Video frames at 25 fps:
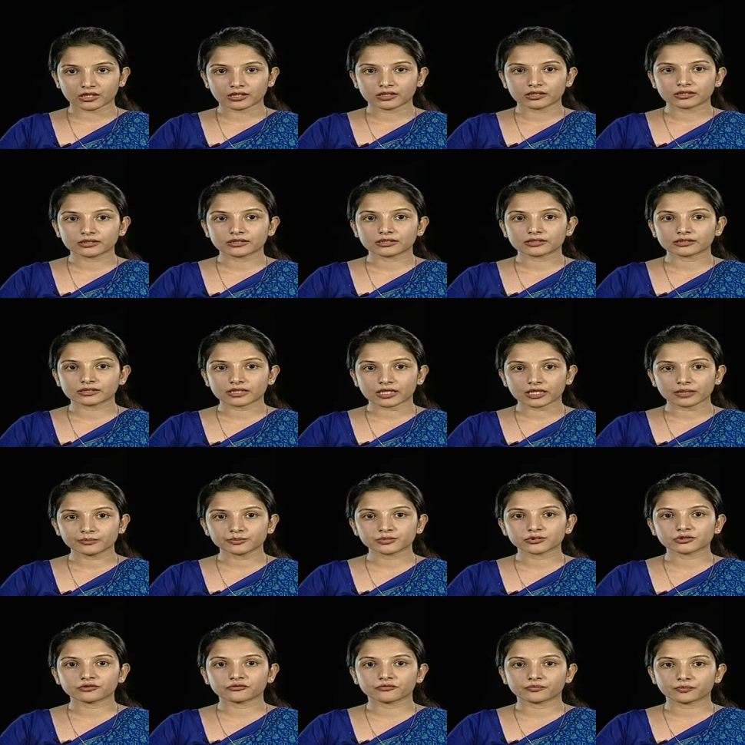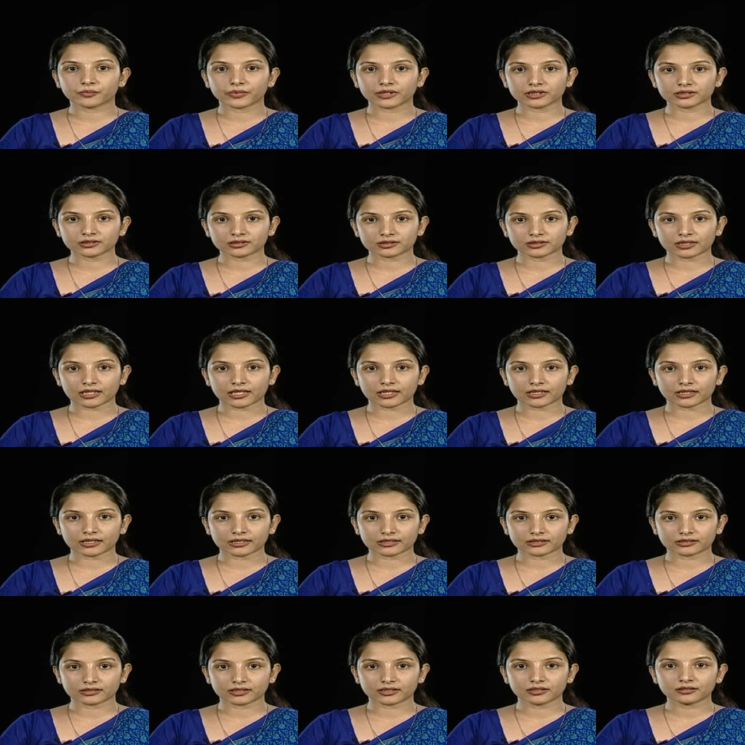The types of pests
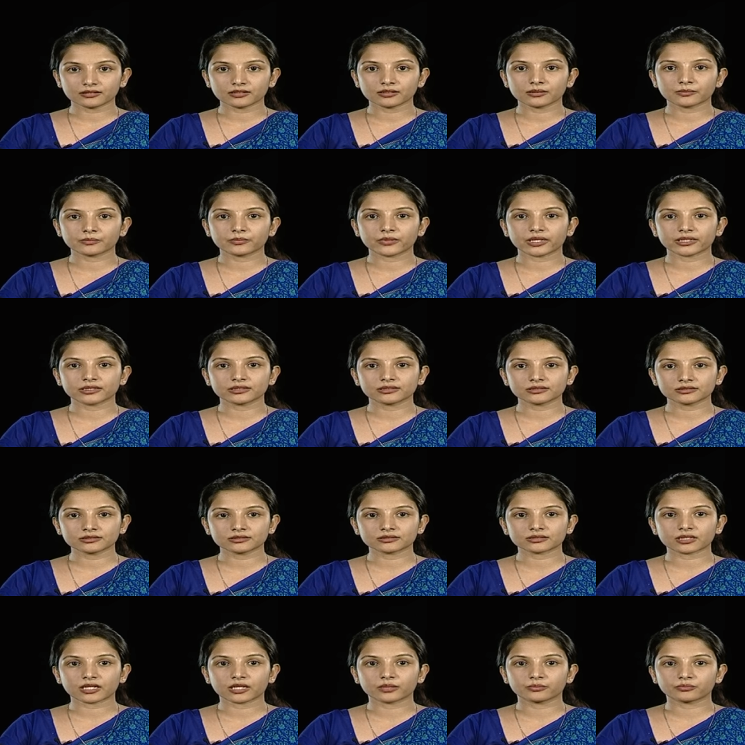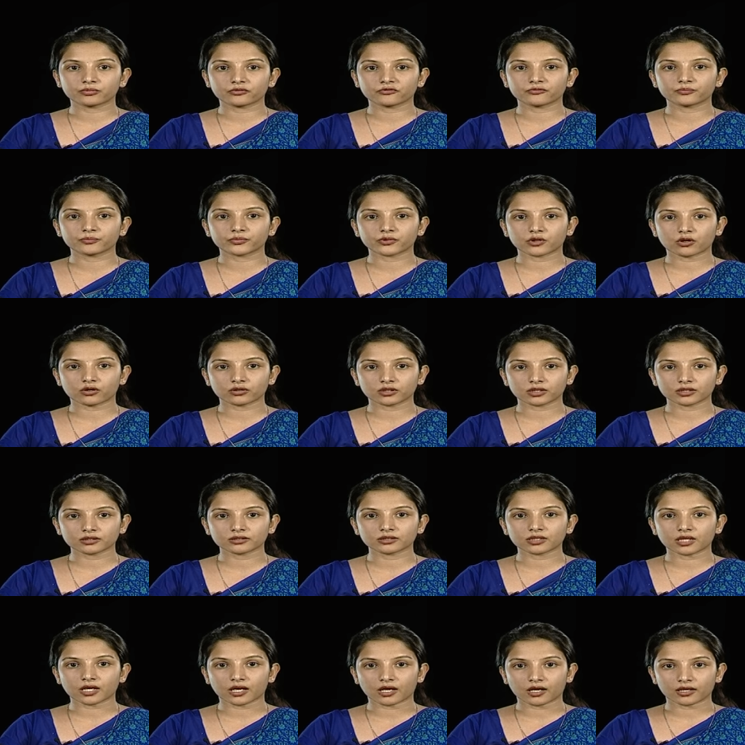targeted by this type of product
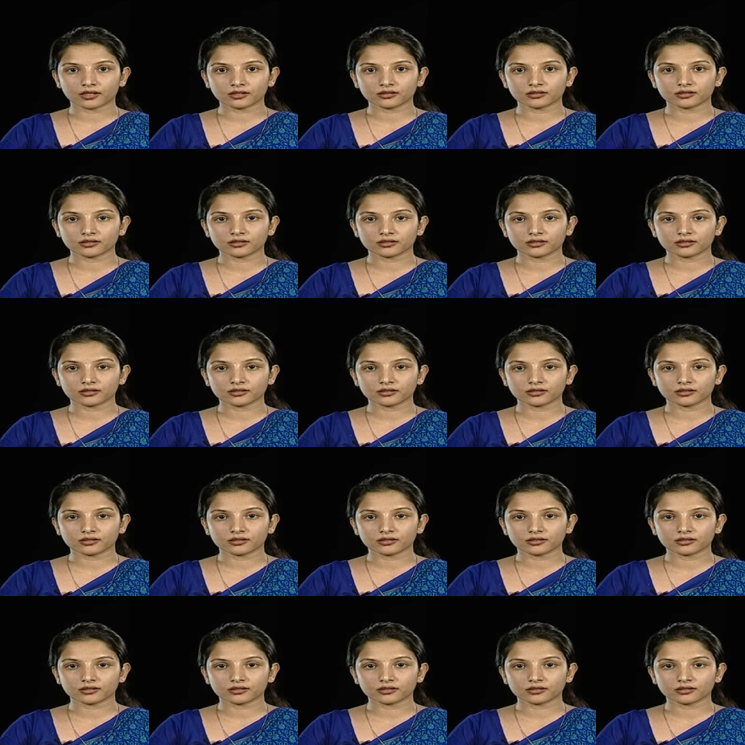are